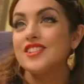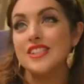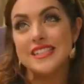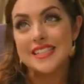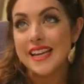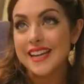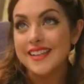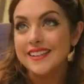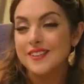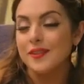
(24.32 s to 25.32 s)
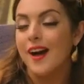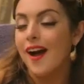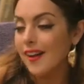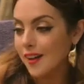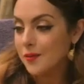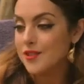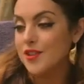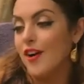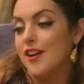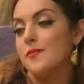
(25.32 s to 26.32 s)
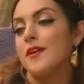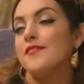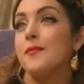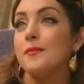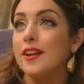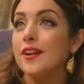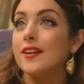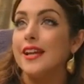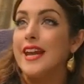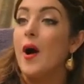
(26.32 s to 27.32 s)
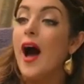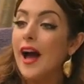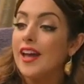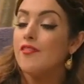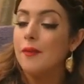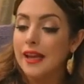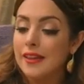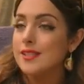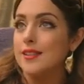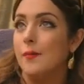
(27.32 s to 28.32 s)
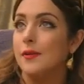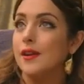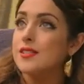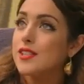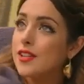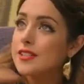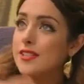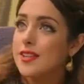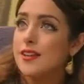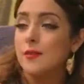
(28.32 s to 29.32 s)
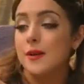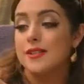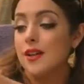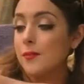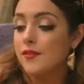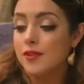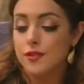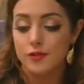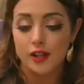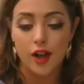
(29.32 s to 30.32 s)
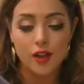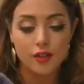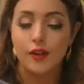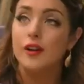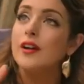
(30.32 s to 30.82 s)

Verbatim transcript: She did, but I was talking about Femperial and how I have made this company a serious contender by signing my first real author.